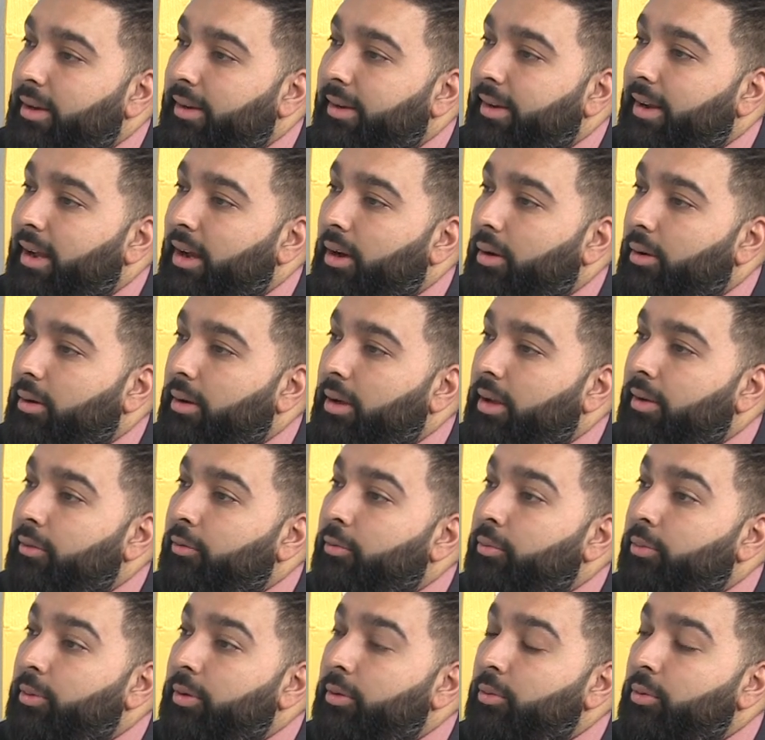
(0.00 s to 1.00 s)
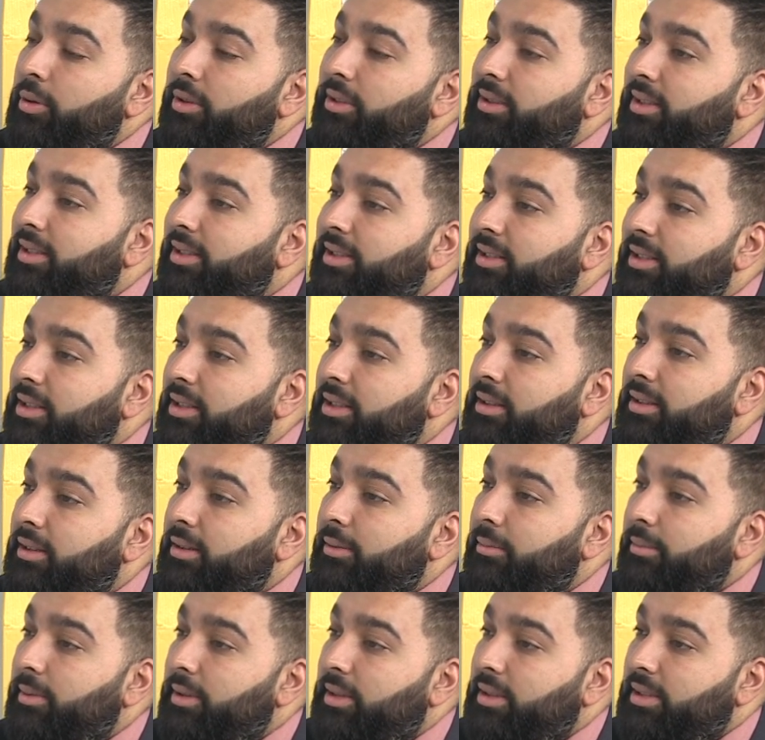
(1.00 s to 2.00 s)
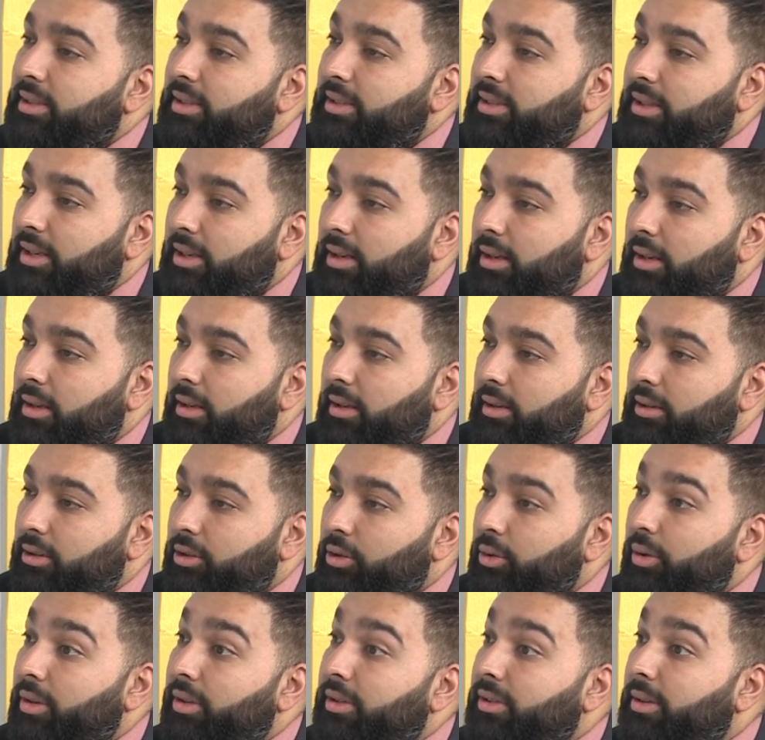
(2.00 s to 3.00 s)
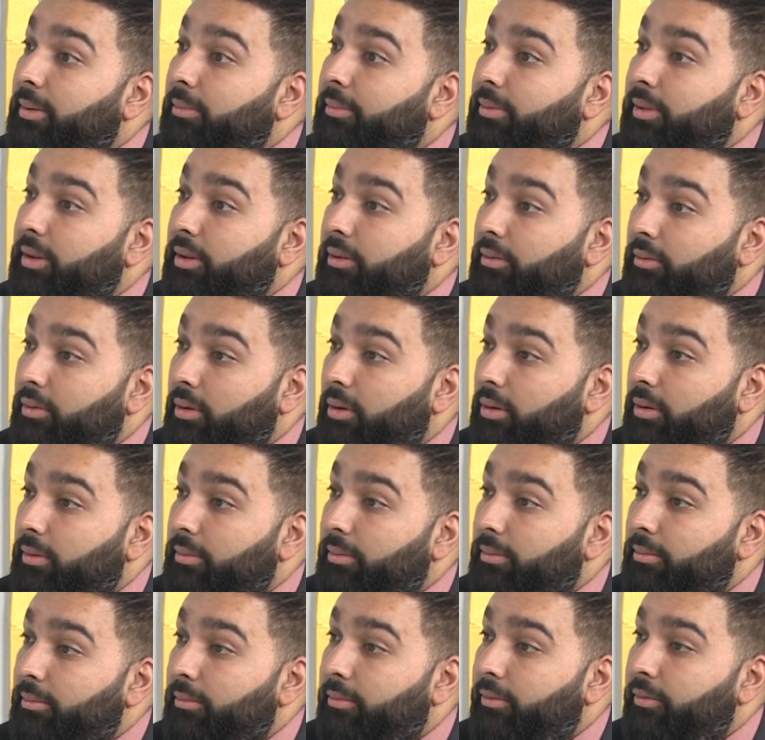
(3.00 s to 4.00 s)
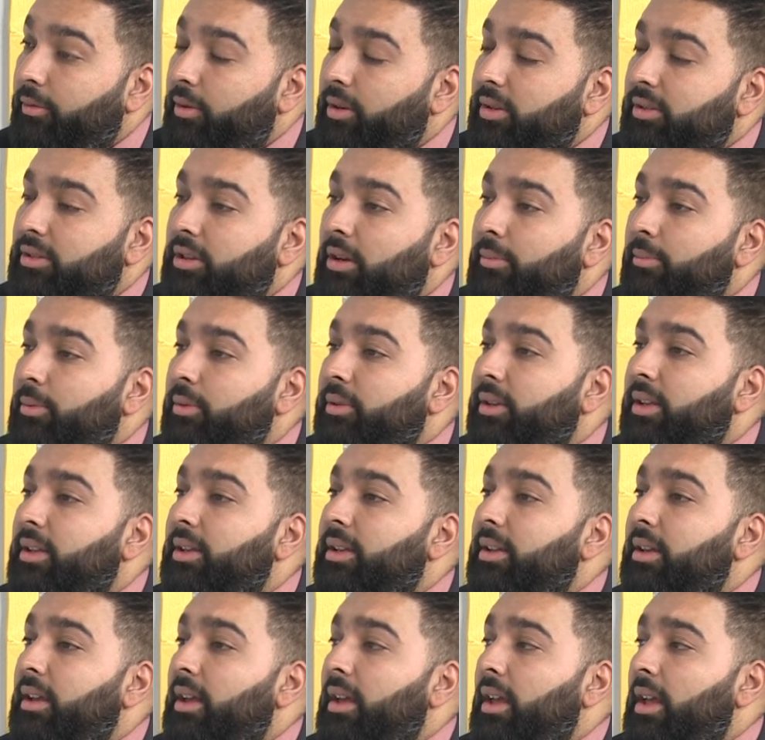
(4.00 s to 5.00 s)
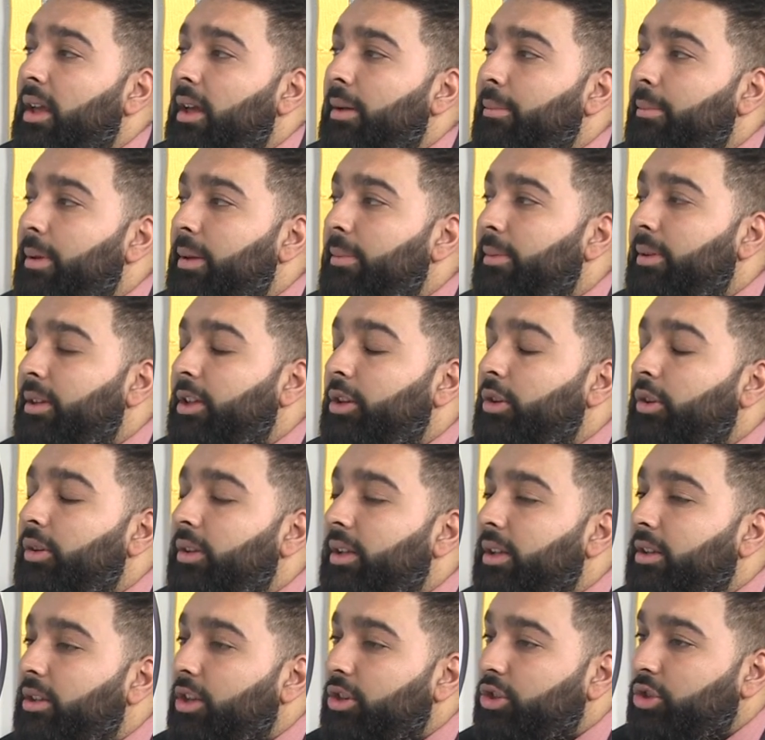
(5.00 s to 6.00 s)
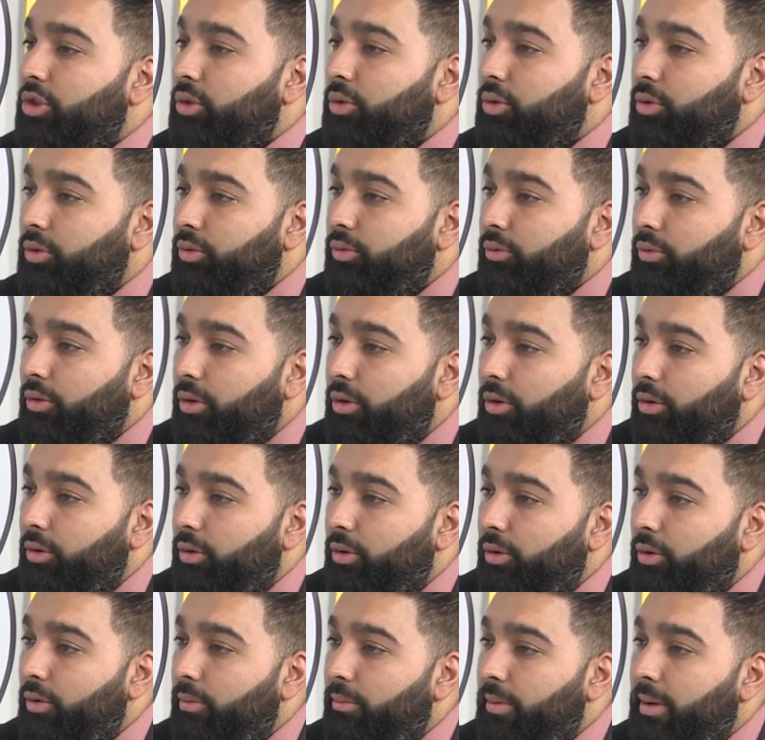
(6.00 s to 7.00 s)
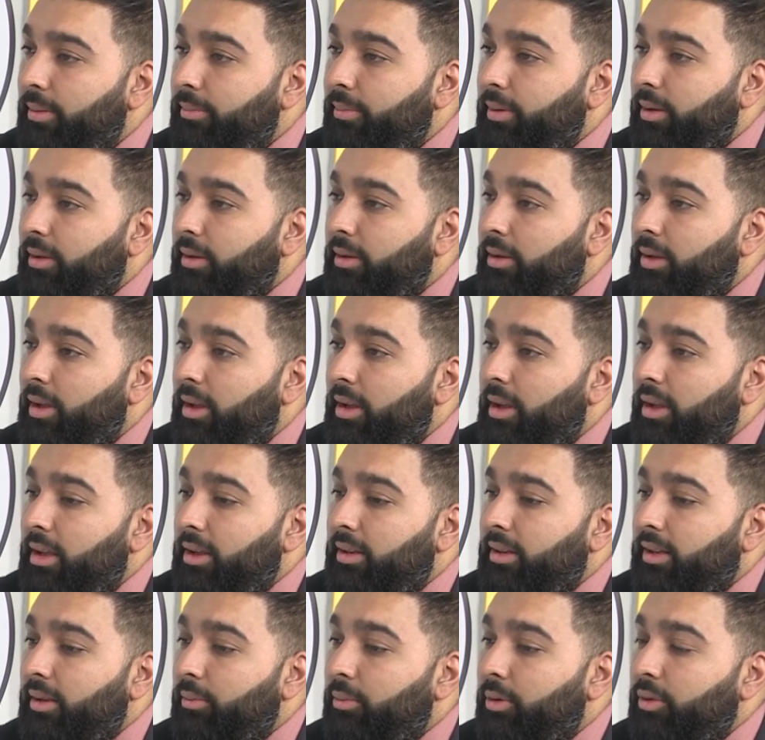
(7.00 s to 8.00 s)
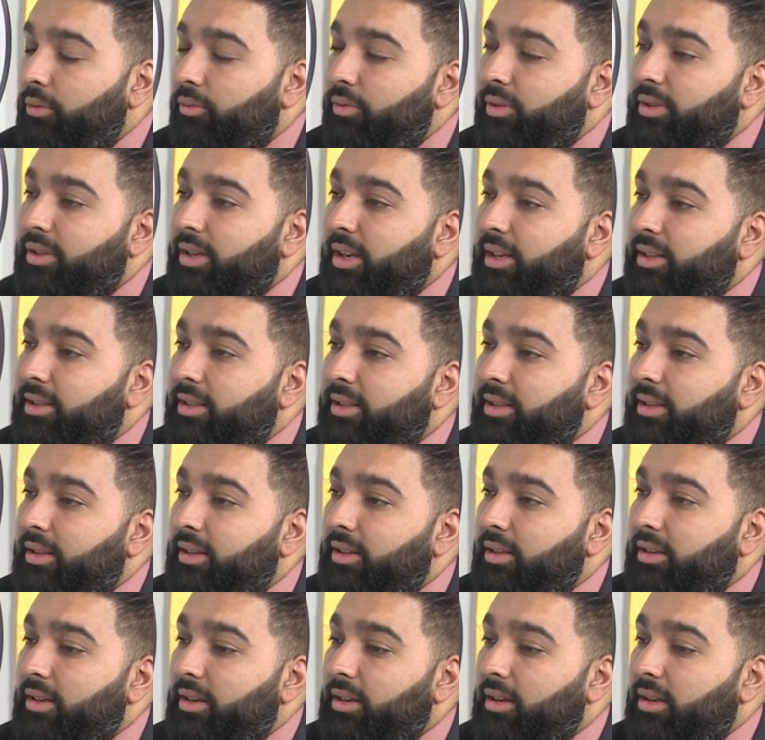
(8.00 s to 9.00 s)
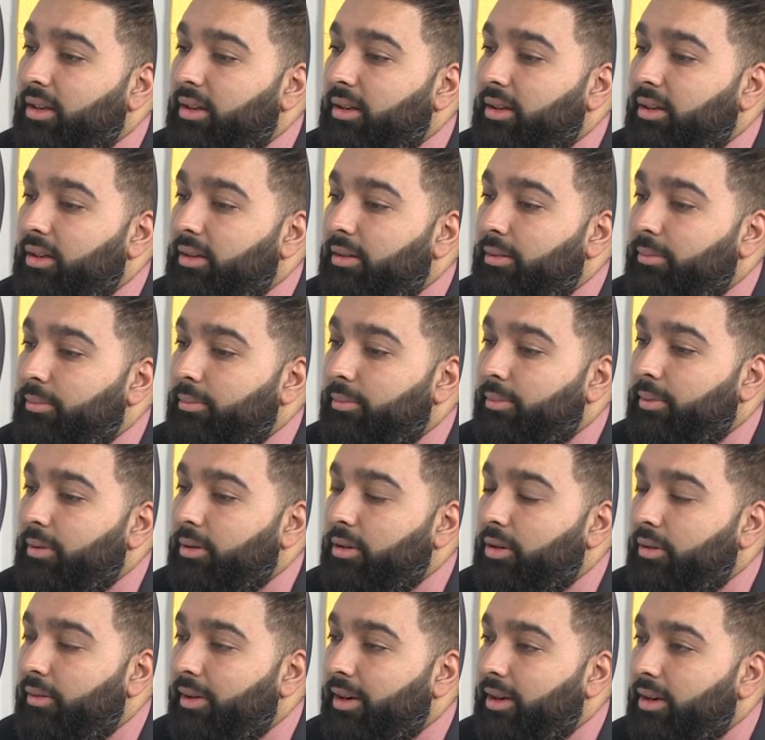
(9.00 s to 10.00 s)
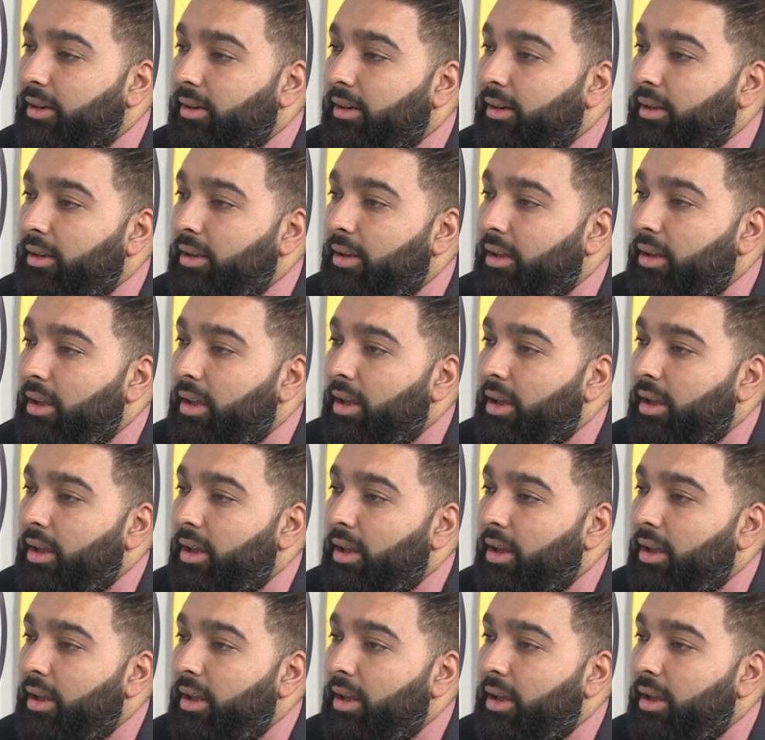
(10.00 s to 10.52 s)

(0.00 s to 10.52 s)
Now, if we were to see them in Salah doing something wrong, for example, they maybe they're doing the tashahud wrong, or maybe they weren't reciting uh, correctly.